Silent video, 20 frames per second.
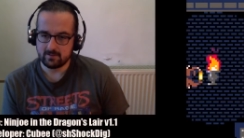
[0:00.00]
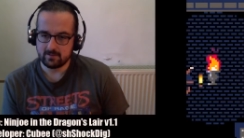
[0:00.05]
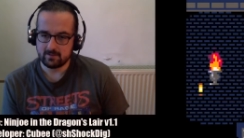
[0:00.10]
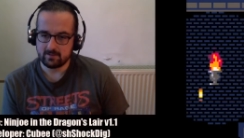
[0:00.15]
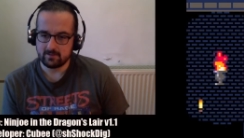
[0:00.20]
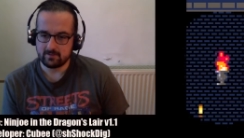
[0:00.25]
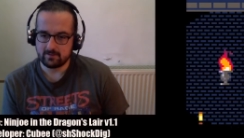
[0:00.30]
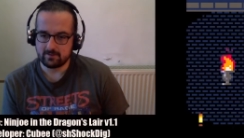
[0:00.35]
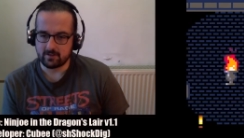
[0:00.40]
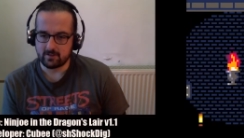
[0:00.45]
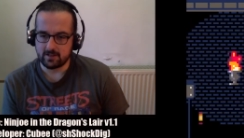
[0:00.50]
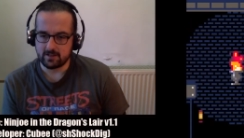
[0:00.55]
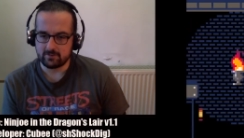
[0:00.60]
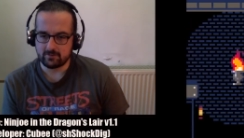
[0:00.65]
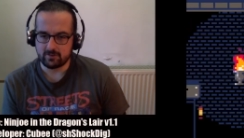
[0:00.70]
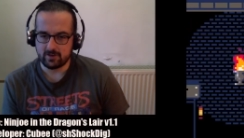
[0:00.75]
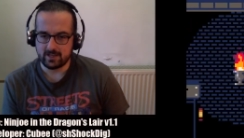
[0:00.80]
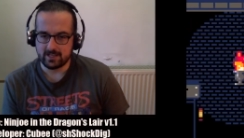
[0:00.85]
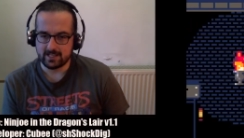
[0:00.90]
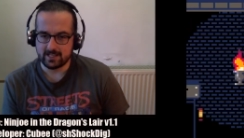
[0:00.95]
So let's
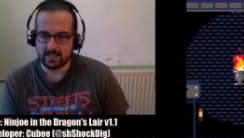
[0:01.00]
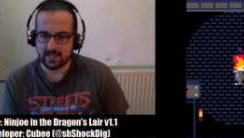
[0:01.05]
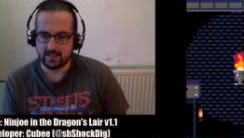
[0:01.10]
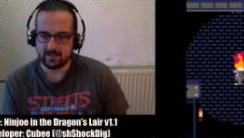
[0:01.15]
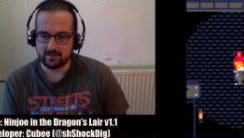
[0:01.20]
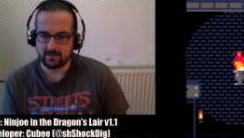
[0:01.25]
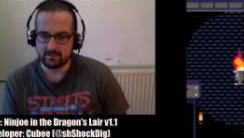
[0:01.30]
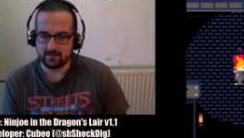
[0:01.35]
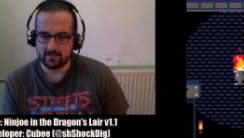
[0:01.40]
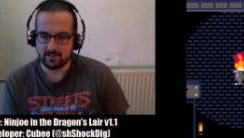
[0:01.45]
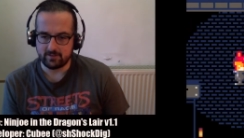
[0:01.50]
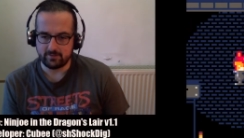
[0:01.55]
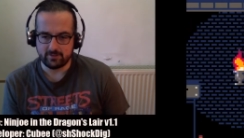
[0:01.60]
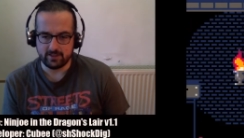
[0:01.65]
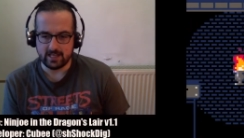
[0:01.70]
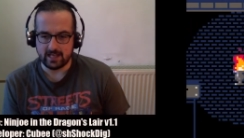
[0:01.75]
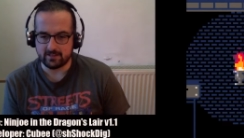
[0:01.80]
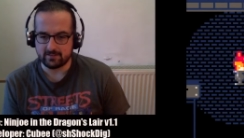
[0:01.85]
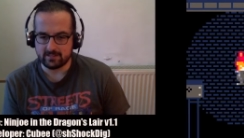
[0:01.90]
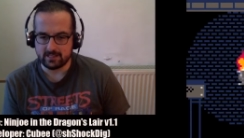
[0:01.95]
try again.
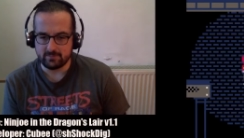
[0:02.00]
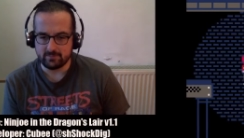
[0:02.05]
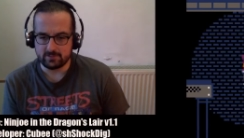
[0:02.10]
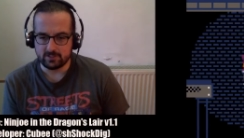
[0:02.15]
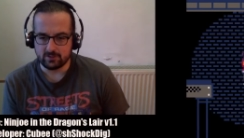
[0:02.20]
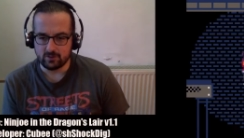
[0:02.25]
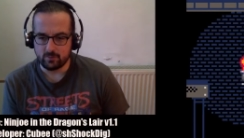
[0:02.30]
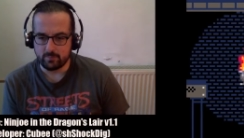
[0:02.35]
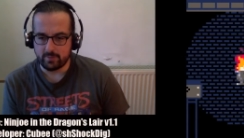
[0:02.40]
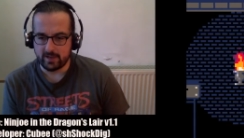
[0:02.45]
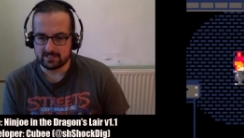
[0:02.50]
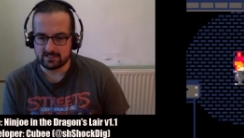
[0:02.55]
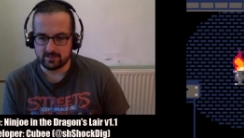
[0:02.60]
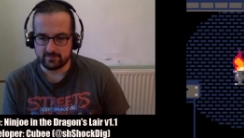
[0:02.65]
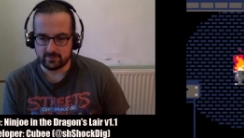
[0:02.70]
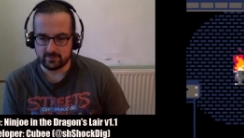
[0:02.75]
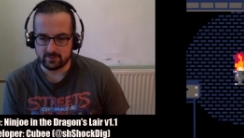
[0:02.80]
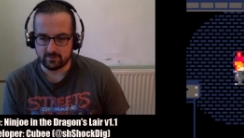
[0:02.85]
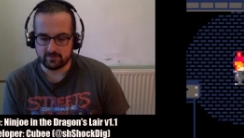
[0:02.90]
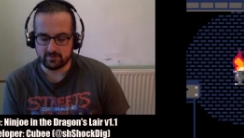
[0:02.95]
I seem to do better
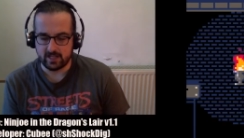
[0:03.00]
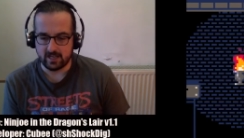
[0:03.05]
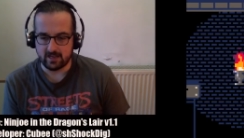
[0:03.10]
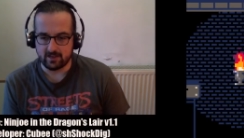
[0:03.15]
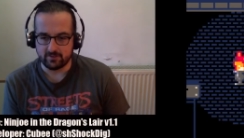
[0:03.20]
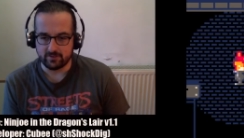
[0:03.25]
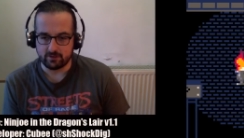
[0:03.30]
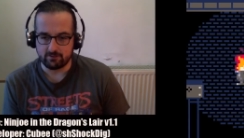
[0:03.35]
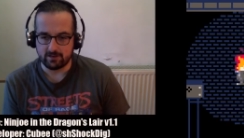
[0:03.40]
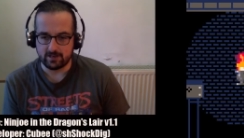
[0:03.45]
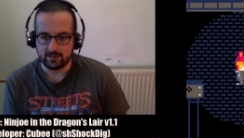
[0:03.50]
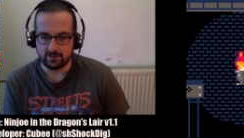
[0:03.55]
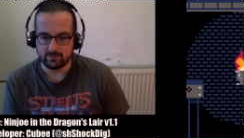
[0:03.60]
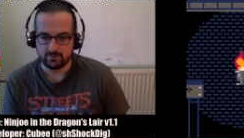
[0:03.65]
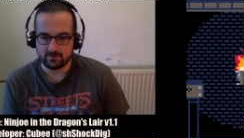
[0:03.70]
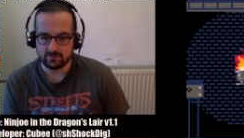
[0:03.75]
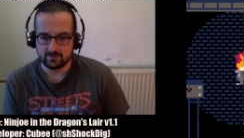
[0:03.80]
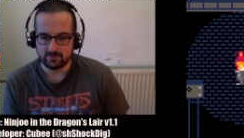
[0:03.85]
if I just stay on the ground.